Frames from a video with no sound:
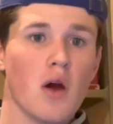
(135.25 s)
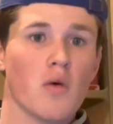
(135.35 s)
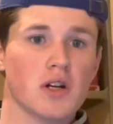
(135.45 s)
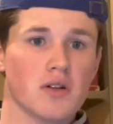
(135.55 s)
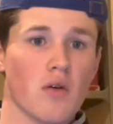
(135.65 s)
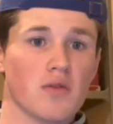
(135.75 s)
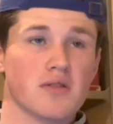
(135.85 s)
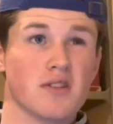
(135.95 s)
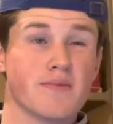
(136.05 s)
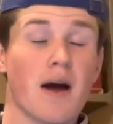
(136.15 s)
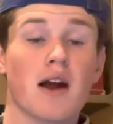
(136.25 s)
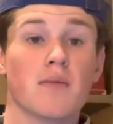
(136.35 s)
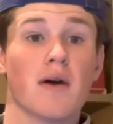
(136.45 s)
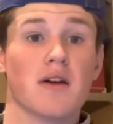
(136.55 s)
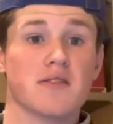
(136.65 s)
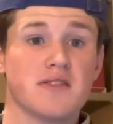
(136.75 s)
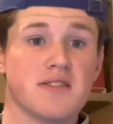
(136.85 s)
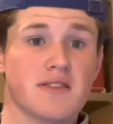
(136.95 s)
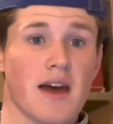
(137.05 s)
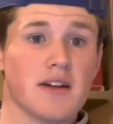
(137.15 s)
which was inspired by our
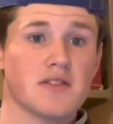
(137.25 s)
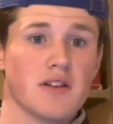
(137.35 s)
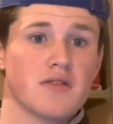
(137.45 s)
C-sketch.